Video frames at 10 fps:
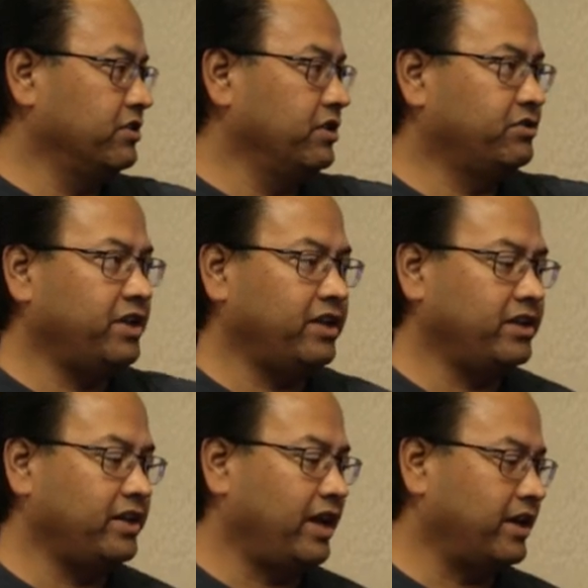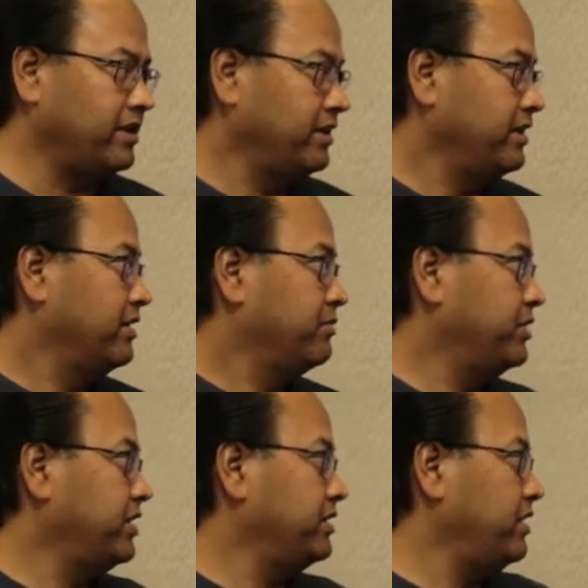located at,
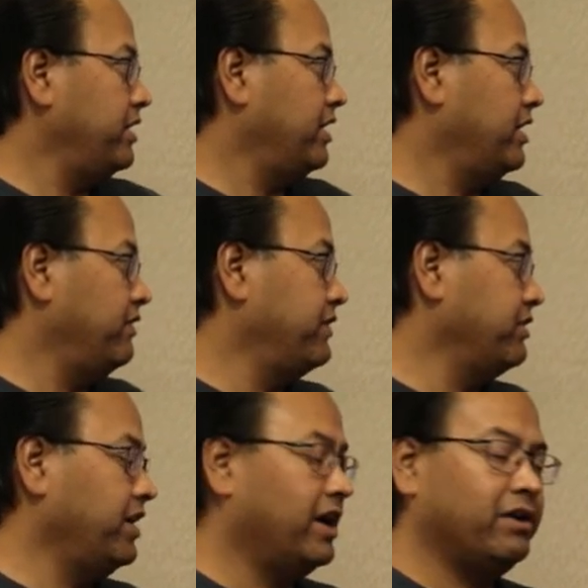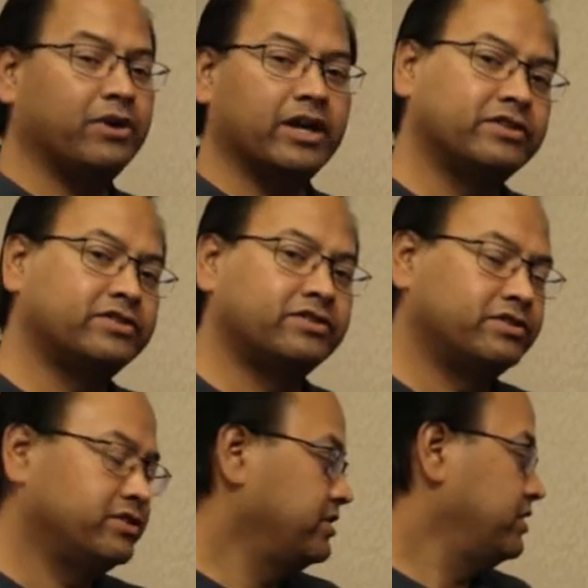but uh, very high res.
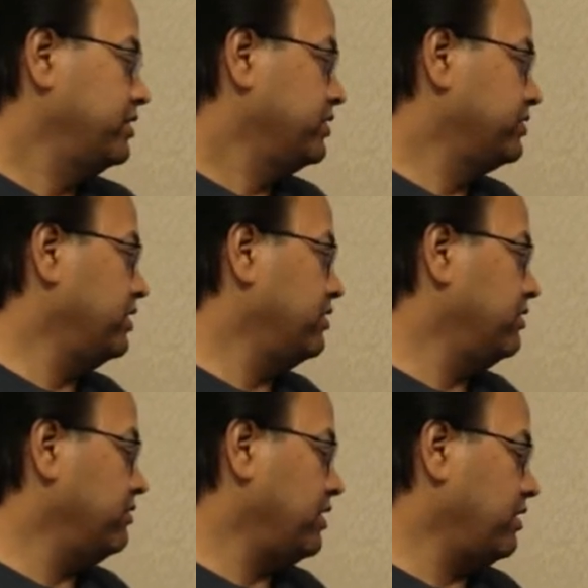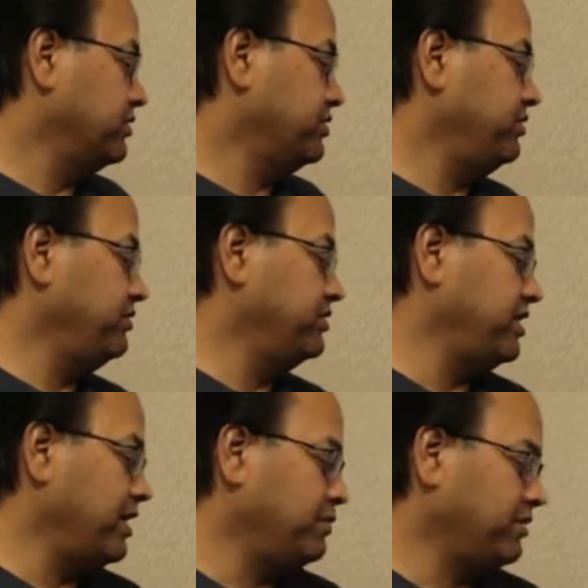So I'll show you example